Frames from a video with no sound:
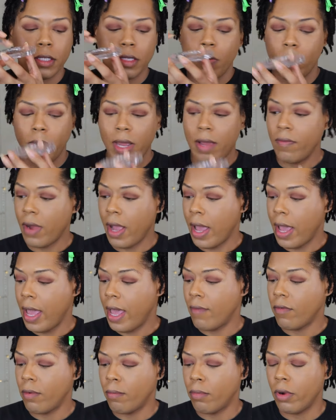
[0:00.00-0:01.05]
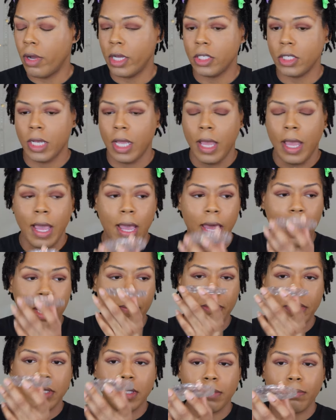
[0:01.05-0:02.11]
So whenever I have a brush and I
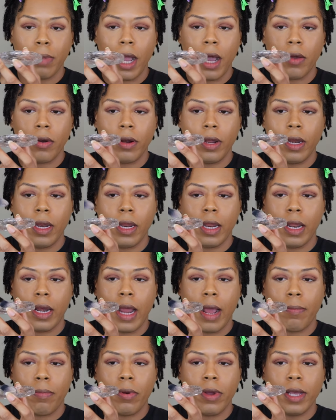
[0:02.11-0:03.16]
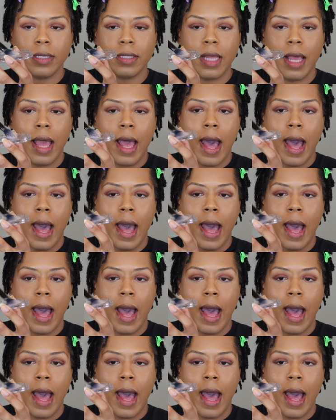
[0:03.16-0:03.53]
put some powder in it and I press,